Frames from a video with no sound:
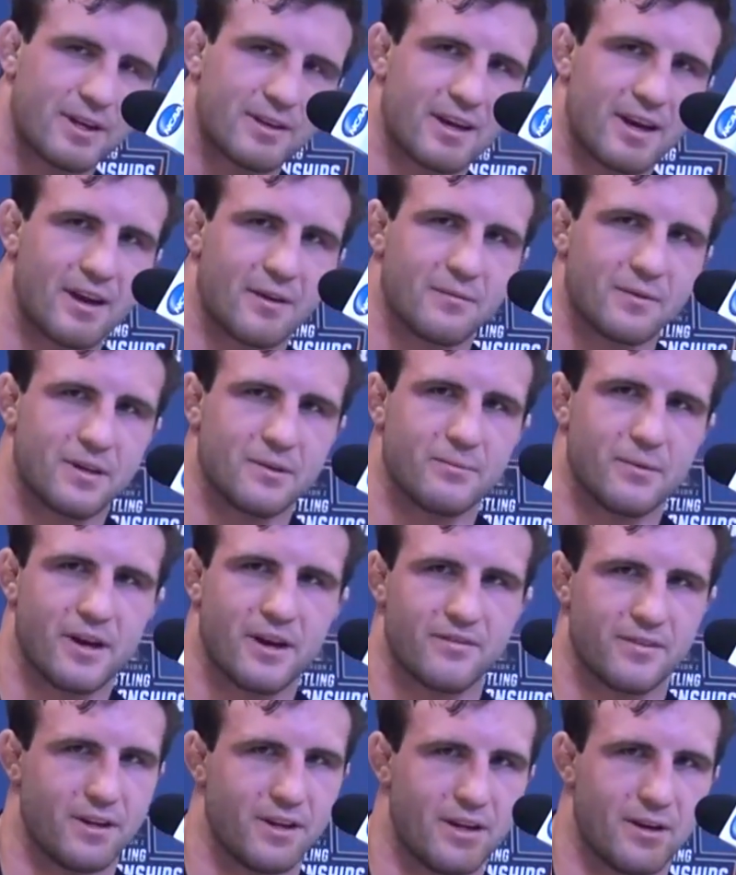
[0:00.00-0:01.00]
kicked out of me
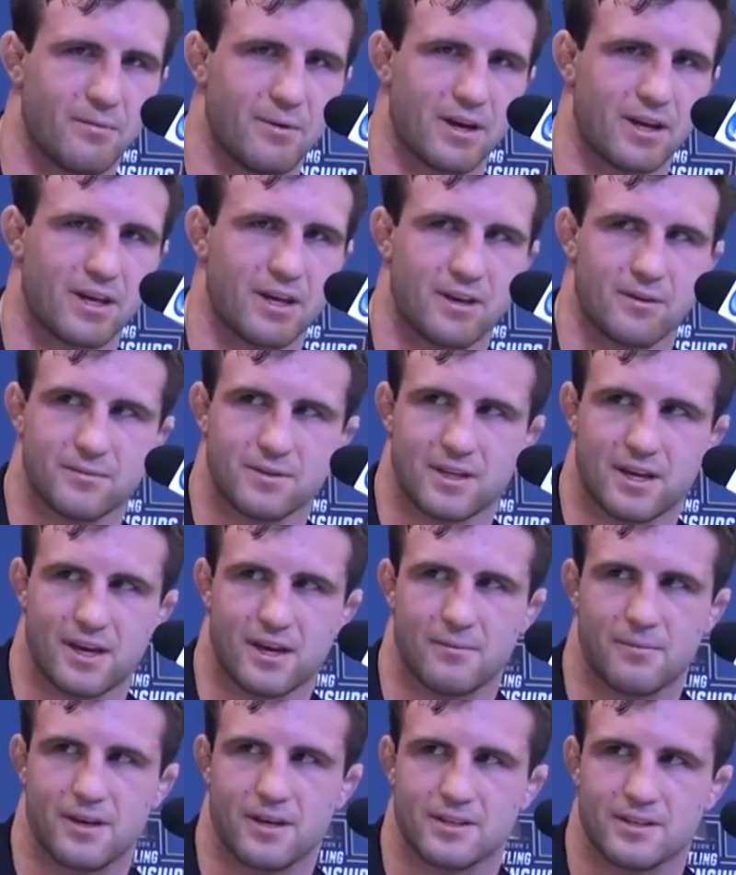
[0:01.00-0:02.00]
every day by Cam
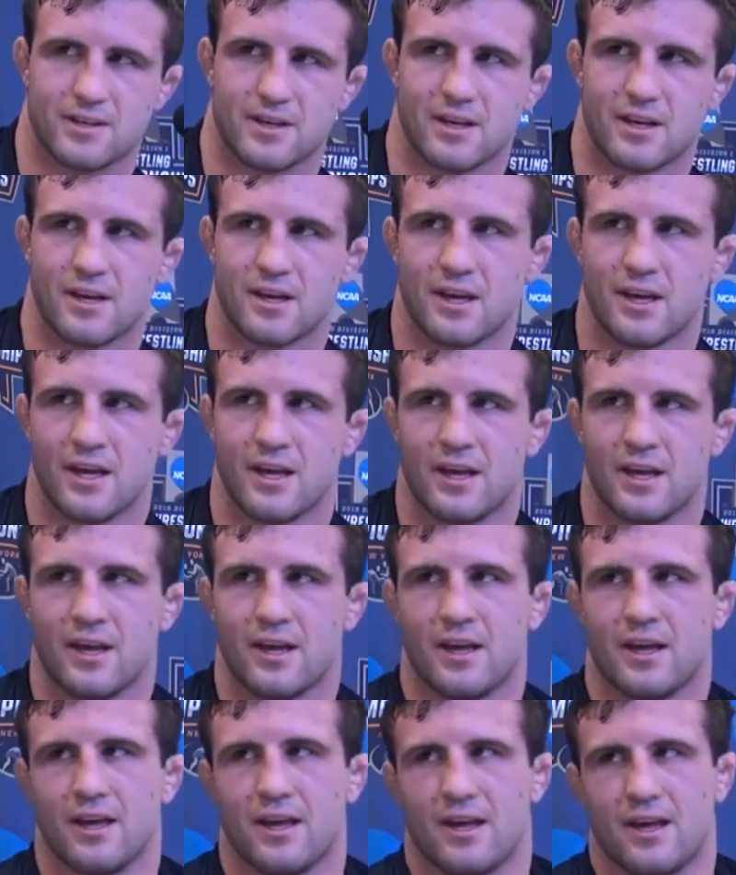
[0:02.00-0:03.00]
Simons.
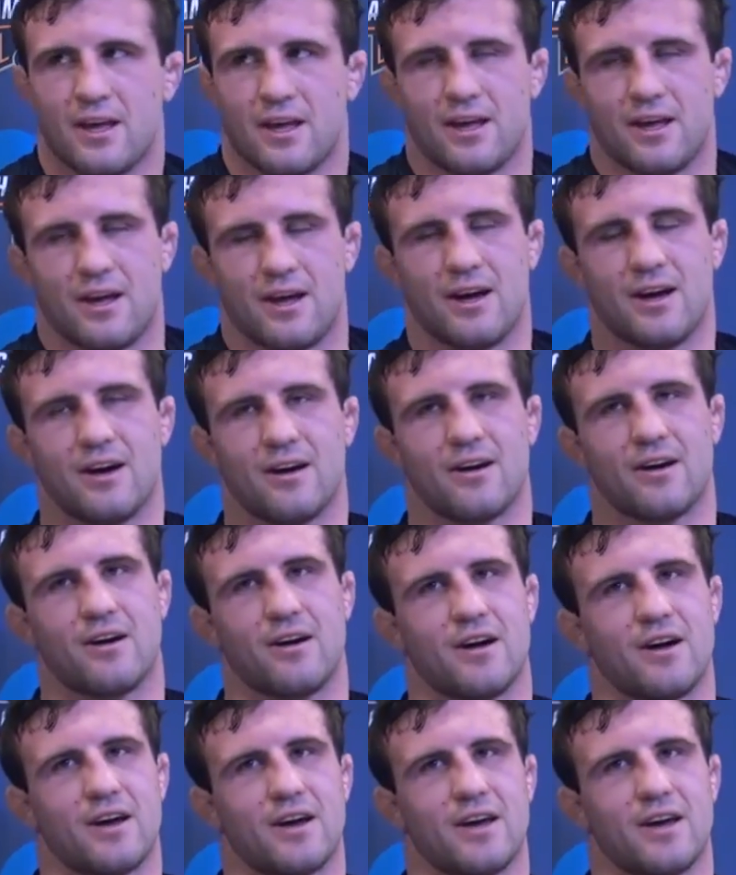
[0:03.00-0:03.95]
I